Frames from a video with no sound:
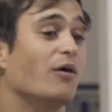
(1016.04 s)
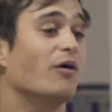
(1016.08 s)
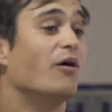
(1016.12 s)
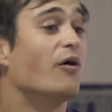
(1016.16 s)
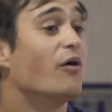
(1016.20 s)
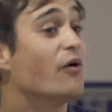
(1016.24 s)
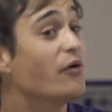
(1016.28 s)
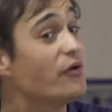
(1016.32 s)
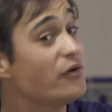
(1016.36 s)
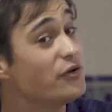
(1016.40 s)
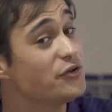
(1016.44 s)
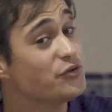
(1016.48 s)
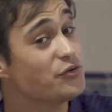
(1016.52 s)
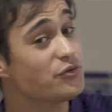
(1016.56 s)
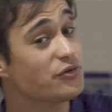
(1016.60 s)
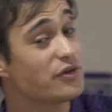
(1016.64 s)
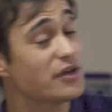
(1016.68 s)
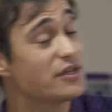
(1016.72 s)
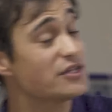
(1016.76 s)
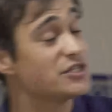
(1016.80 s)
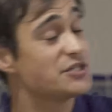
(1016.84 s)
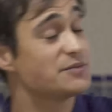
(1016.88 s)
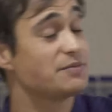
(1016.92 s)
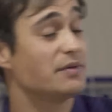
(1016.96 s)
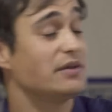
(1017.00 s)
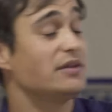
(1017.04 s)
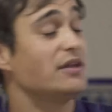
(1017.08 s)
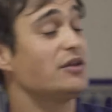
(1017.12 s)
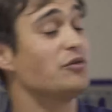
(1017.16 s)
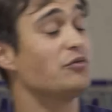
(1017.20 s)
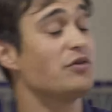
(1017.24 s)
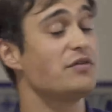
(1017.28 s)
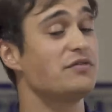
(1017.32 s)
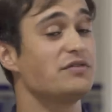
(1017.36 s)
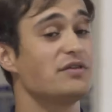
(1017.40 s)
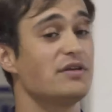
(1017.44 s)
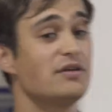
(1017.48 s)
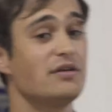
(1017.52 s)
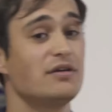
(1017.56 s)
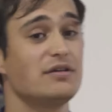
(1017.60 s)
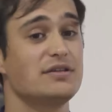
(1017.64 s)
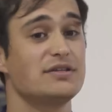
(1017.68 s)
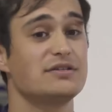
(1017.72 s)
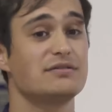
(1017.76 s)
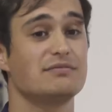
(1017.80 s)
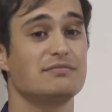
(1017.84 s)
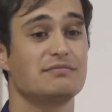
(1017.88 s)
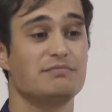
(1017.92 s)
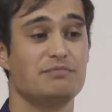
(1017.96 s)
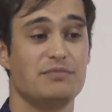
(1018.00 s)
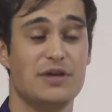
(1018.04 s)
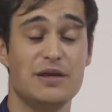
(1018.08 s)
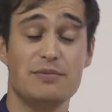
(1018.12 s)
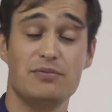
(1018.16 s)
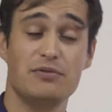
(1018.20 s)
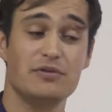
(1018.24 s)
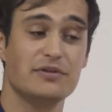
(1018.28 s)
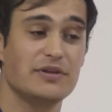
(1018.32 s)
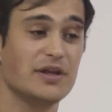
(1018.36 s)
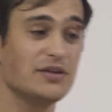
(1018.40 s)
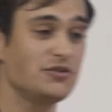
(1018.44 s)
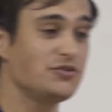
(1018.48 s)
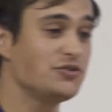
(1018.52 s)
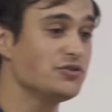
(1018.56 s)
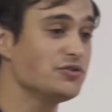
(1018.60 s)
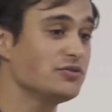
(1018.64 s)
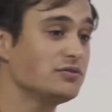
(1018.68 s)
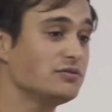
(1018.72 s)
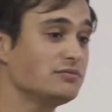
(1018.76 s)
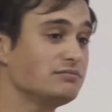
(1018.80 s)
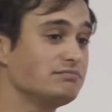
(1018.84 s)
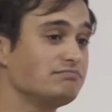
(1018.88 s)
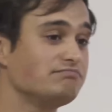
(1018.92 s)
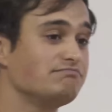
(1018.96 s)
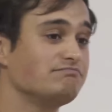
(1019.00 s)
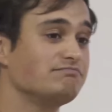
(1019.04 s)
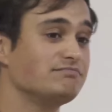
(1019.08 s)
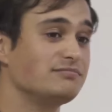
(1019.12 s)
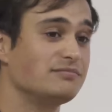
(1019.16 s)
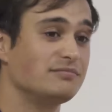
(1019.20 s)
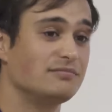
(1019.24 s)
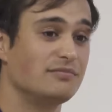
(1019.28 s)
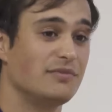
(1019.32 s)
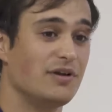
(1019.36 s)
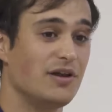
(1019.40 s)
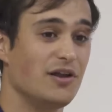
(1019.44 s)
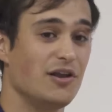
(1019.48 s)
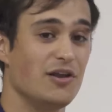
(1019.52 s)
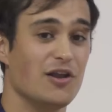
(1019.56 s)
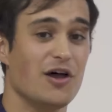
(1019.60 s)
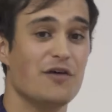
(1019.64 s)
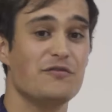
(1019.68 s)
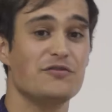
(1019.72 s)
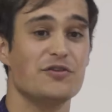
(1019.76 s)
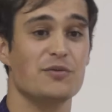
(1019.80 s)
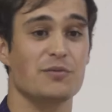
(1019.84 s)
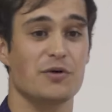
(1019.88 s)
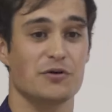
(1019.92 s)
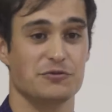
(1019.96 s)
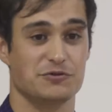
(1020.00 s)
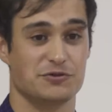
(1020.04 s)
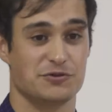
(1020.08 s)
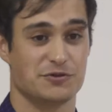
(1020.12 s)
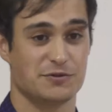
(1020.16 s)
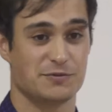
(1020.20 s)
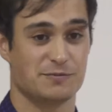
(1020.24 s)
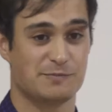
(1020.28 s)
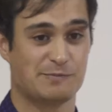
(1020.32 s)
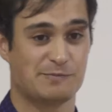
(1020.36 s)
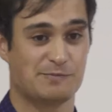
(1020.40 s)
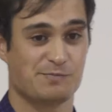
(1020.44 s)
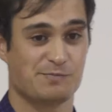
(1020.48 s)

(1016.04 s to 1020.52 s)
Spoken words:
Or you can spend it with the people that you love the most.